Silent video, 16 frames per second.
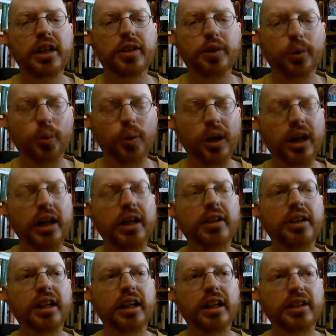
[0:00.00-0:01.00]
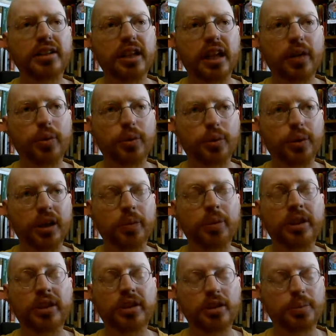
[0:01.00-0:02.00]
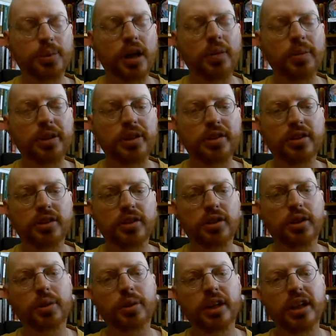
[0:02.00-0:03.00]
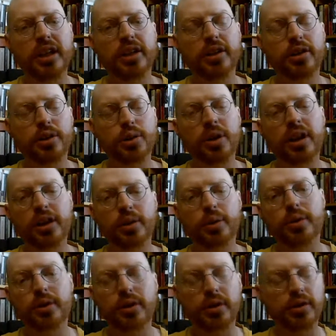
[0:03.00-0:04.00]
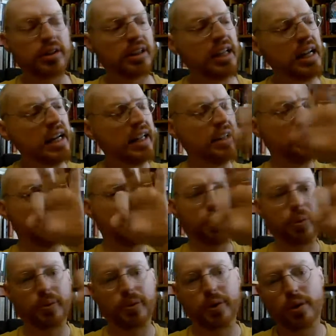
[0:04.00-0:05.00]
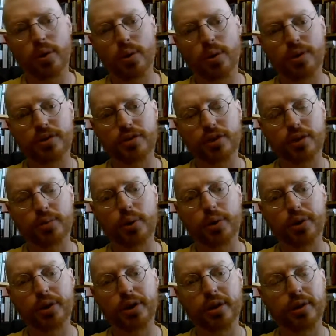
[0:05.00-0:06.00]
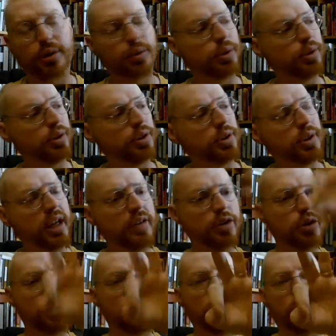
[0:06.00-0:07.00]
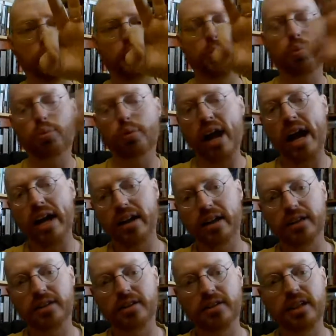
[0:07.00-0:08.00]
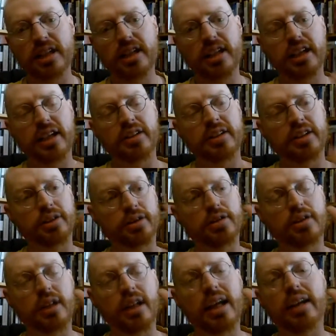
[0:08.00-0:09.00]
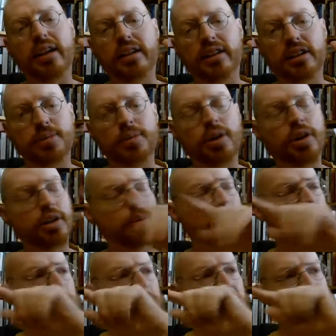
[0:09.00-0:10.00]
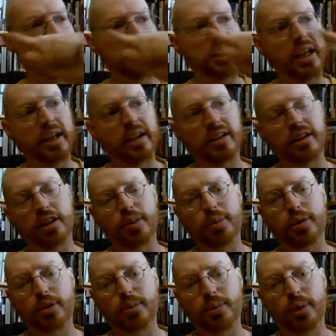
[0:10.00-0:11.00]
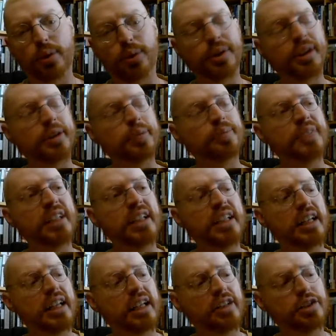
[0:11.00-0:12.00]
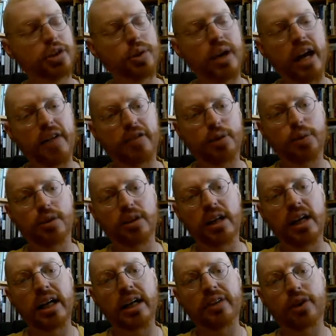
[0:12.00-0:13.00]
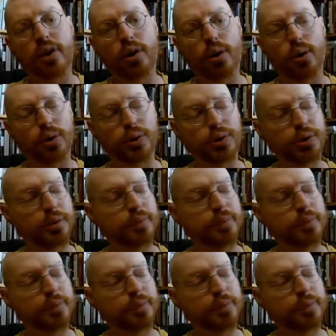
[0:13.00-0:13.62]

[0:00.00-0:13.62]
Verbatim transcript: the way that I would recommend because the problem is so you're trying to, to line up the holes for the bolt to go through. So you have your two brackets and then you're sliding the smog pump into that, and then you put the bolt in. And so you have to align the holes.